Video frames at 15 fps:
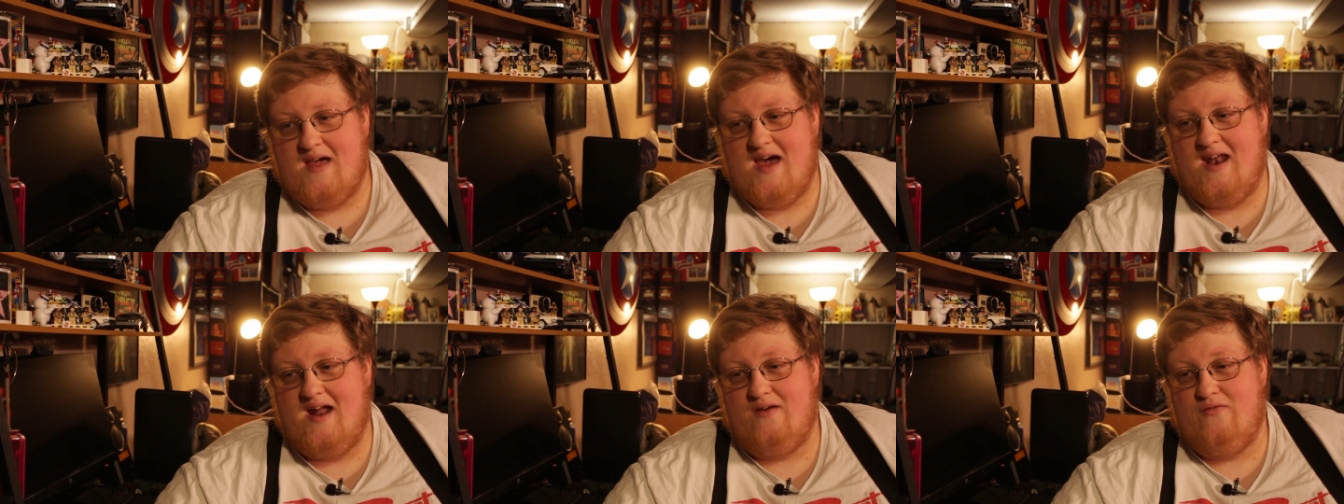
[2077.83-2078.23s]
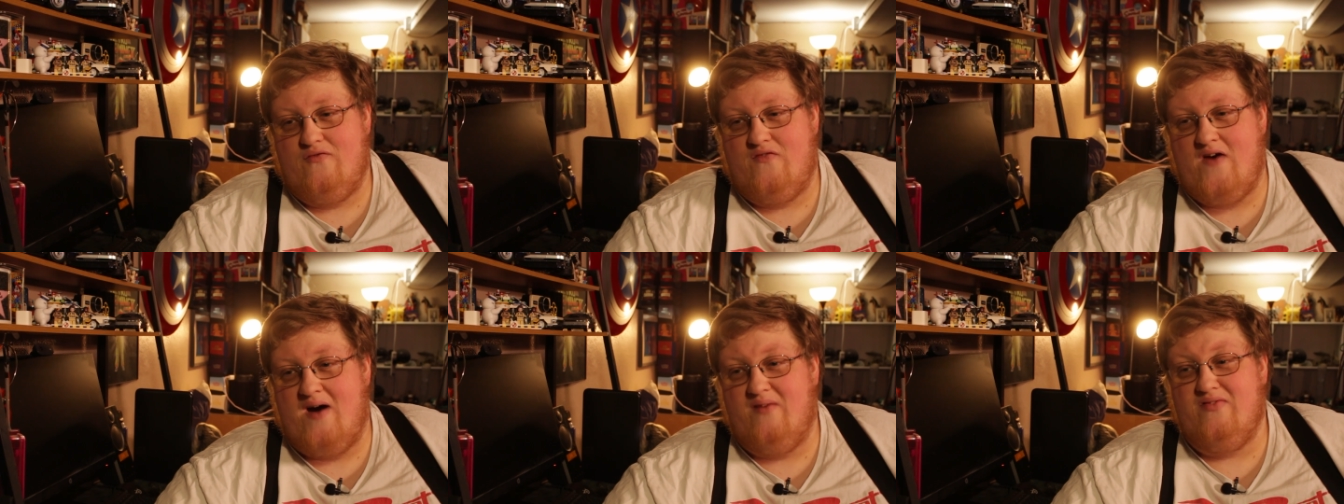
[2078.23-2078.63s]
And I
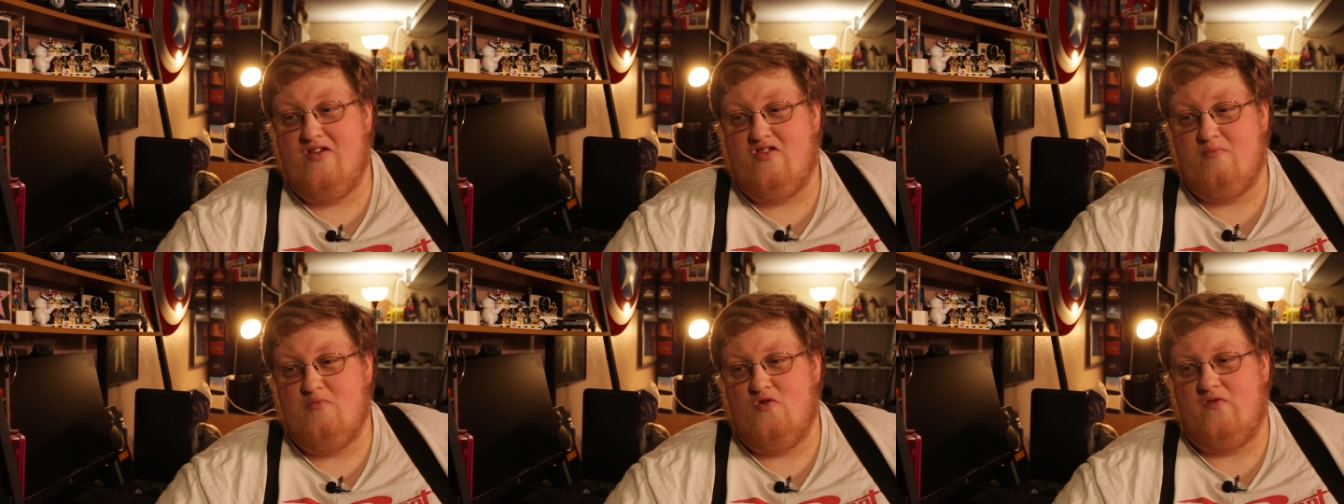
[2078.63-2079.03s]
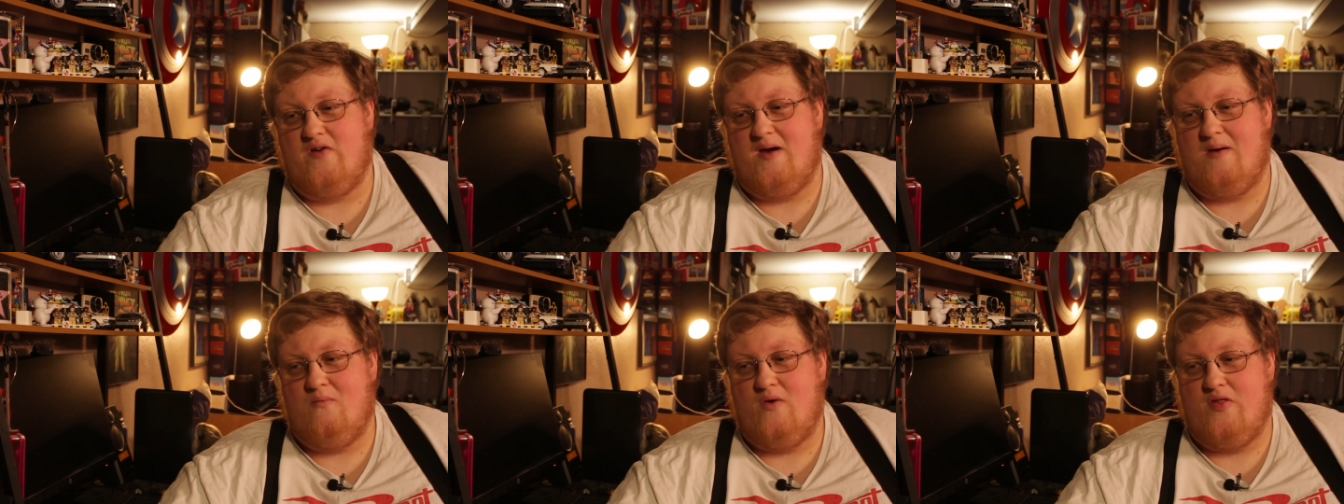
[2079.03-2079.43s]
found this
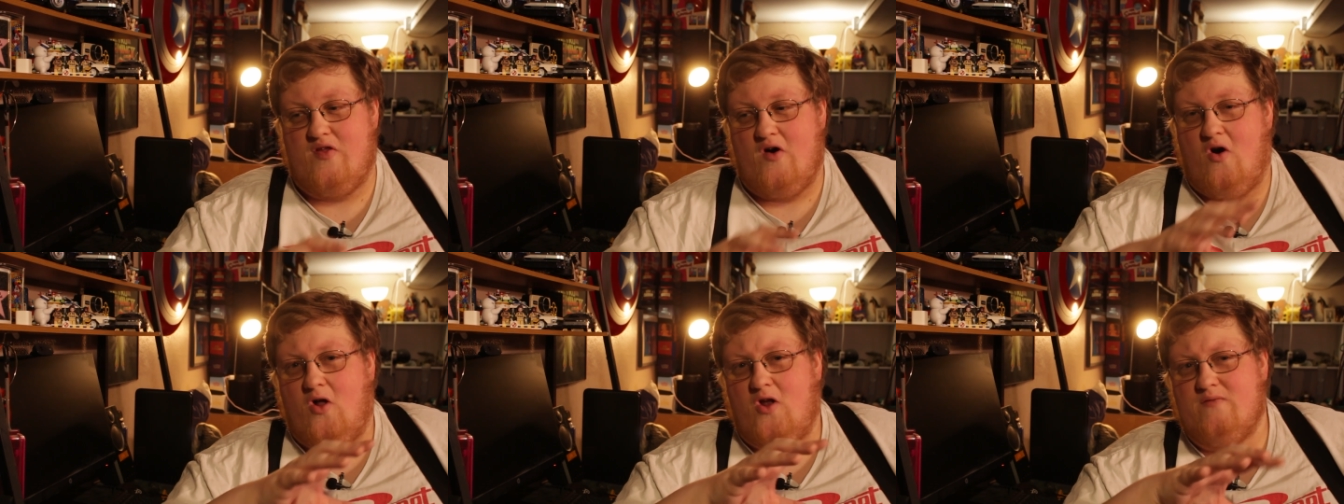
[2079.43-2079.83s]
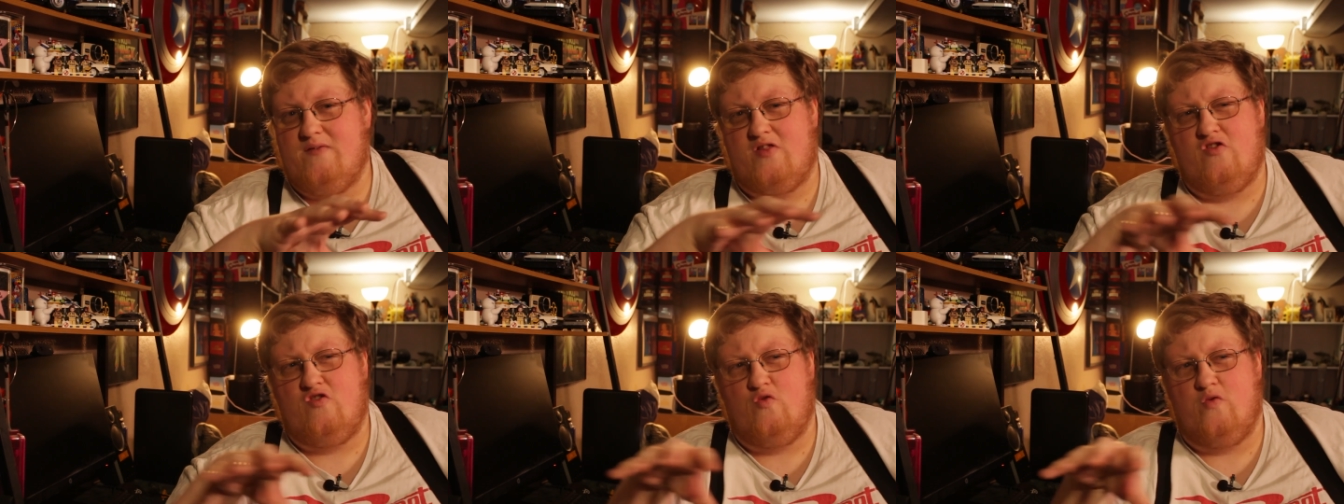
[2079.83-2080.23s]
movie, with all of
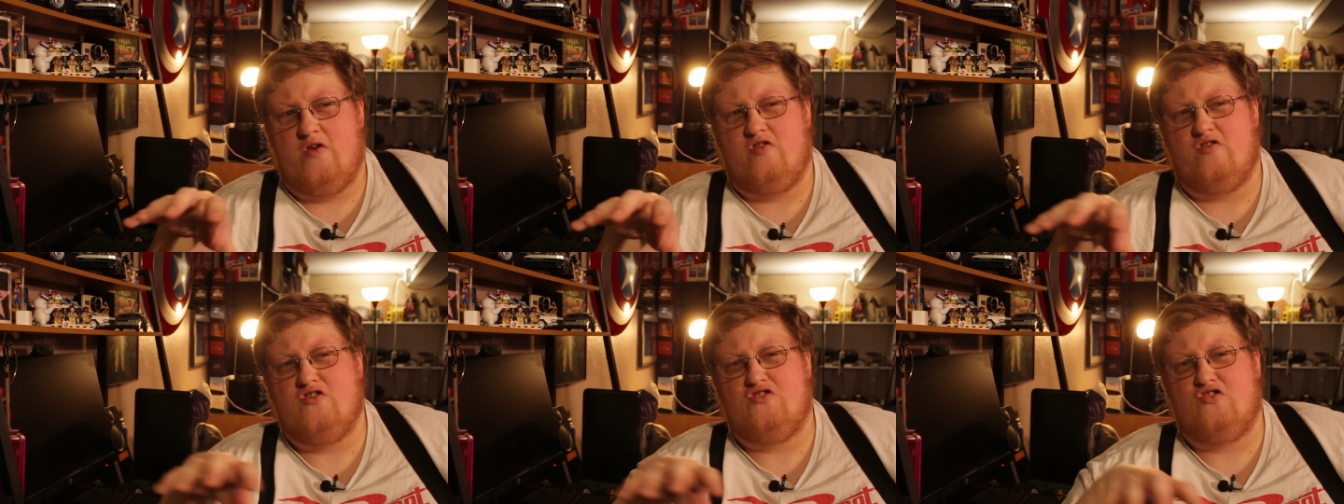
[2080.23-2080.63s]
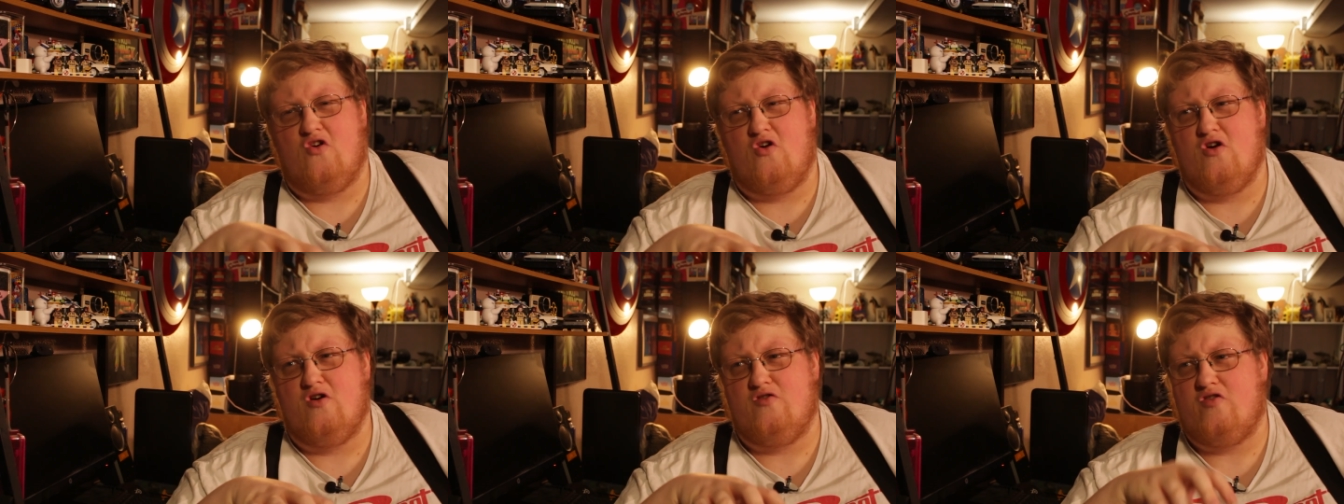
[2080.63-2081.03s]
its twists and
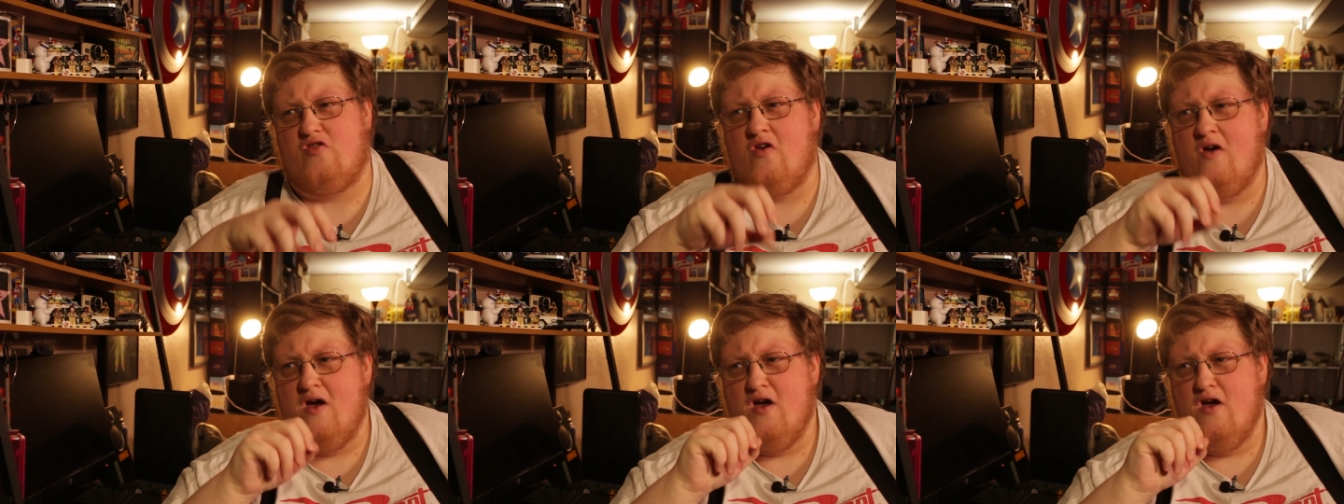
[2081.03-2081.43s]
turns,